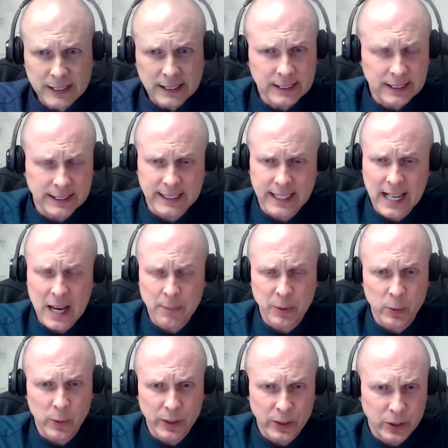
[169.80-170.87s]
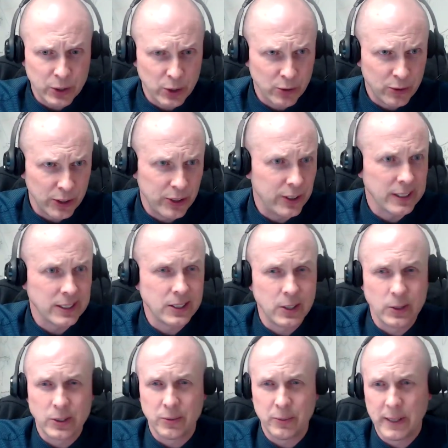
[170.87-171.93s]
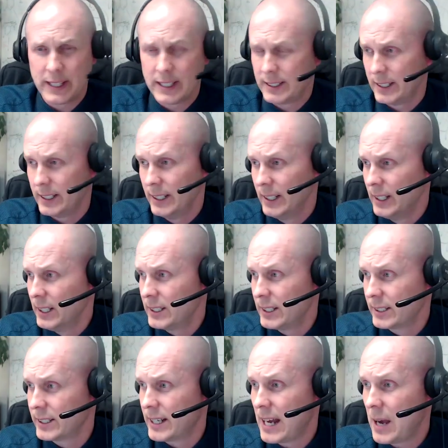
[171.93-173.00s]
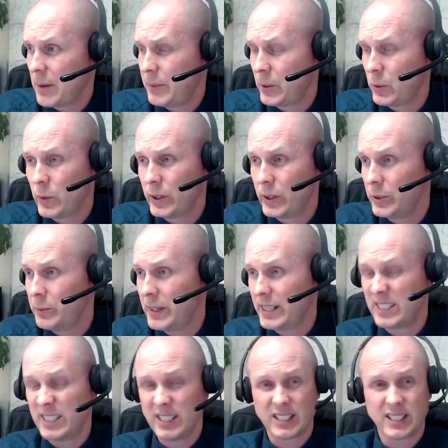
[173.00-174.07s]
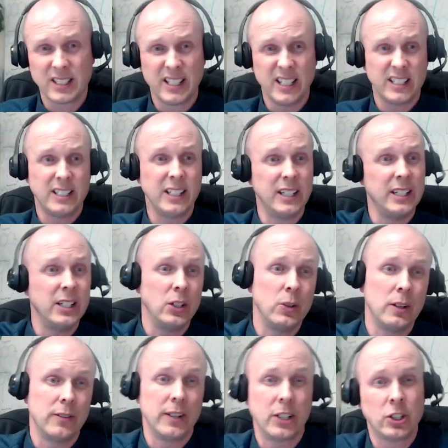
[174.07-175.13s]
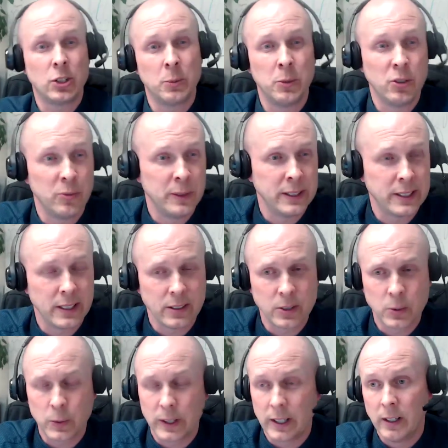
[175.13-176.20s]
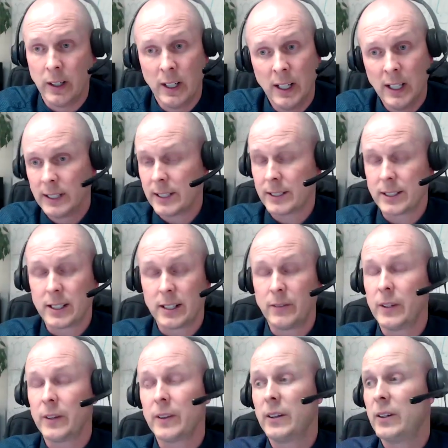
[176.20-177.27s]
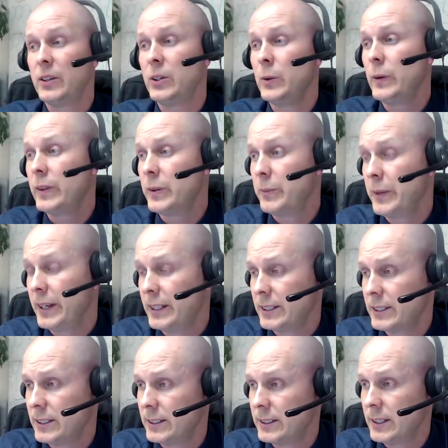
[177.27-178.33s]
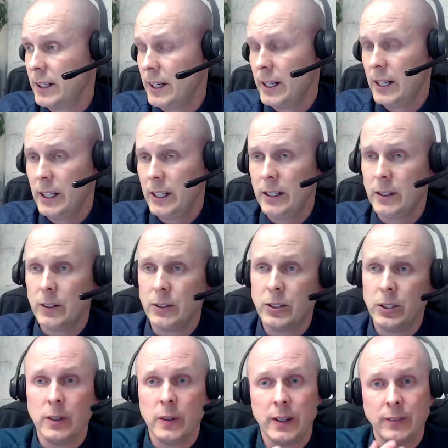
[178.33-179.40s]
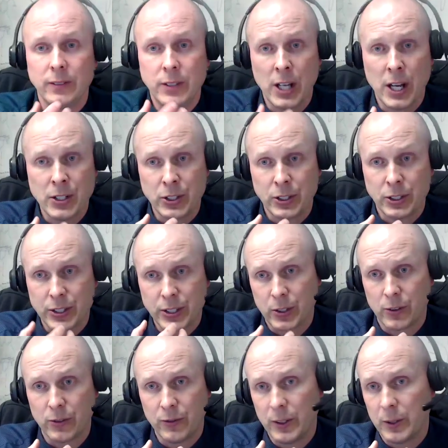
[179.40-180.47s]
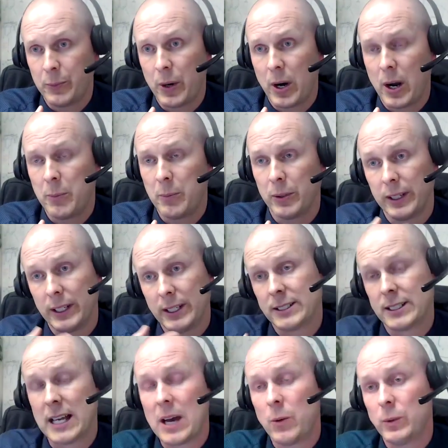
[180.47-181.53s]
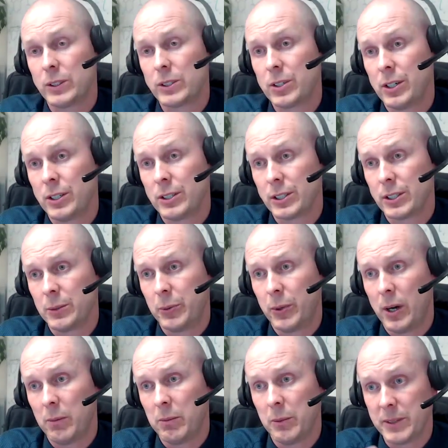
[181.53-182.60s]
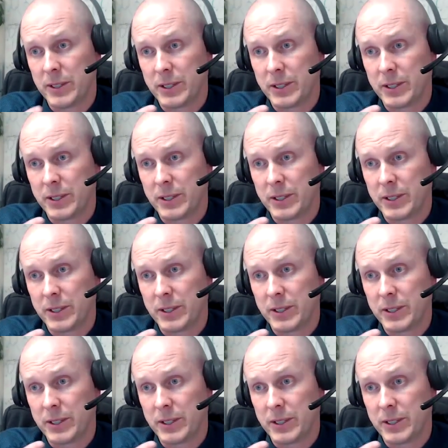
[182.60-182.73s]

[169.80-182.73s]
Does it happen when you're due for your next dose of medicine? Does it happen when your medicine is kicked in and you have extra movements elsewhere? Does it have nothing to do with the medicines? Do you have dentures that don't fit properly? Is that what's causing the problem?